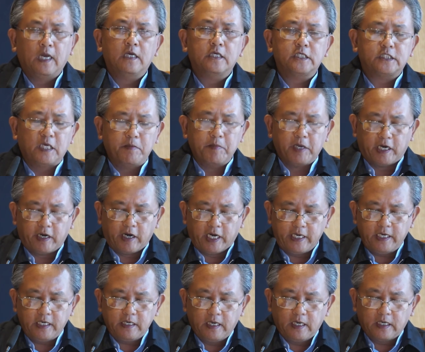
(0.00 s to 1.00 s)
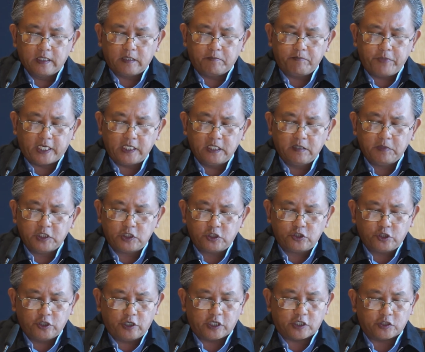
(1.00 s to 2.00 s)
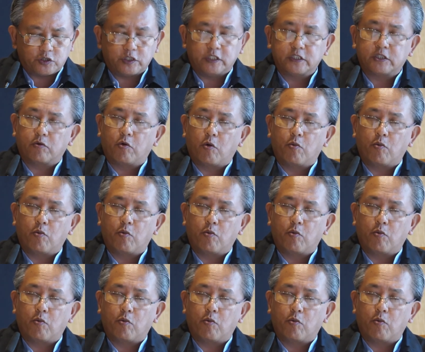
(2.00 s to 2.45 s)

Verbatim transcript: Similarly, the Vietnamese church is